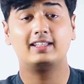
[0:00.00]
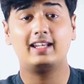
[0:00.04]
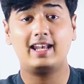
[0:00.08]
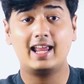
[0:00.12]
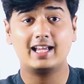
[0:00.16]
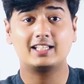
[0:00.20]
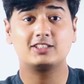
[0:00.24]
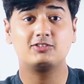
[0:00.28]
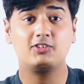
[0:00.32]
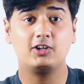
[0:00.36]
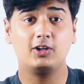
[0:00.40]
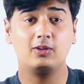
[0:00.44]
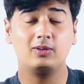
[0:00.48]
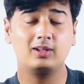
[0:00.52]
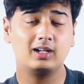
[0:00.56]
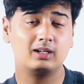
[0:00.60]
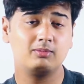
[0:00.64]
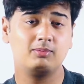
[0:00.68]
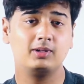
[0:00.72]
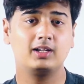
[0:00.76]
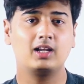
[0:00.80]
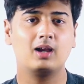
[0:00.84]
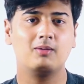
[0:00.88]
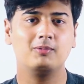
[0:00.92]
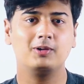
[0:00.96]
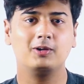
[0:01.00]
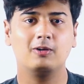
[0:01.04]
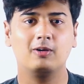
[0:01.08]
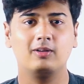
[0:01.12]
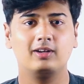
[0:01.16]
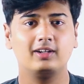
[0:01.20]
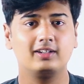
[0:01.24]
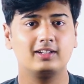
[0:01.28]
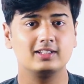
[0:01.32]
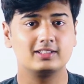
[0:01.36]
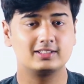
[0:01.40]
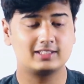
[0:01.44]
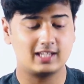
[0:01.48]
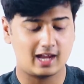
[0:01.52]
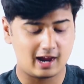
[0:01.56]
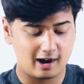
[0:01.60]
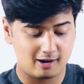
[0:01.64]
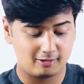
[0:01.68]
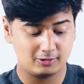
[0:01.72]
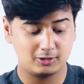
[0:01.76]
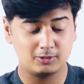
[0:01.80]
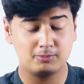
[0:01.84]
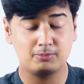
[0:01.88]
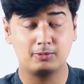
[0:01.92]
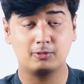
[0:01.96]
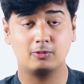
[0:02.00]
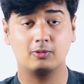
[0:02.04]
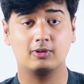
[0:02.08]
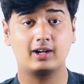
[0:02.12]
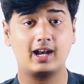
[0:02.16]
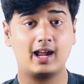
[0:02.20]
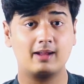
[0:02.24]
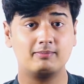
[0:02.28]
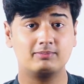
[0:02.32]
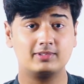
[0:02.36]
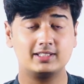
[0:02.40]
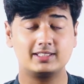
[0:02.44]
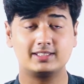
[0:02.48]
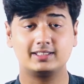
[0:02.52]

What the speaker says: The next video that will be coming on it is how to program